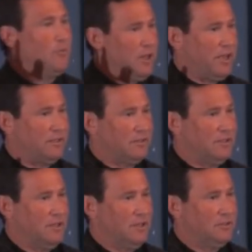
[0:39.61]
it.
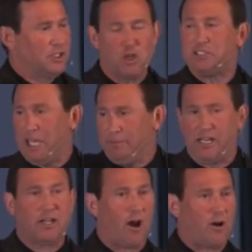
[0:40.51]
Does your team need
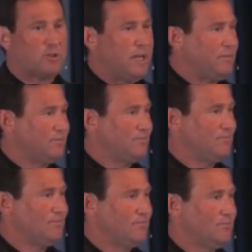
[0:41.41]
encouragement?
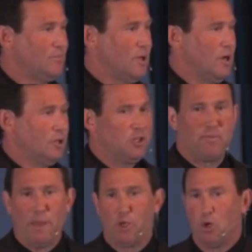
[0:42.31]
Do the
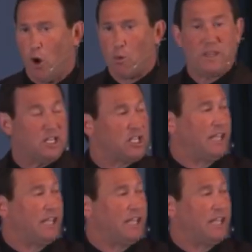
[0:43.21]
people you work with each day need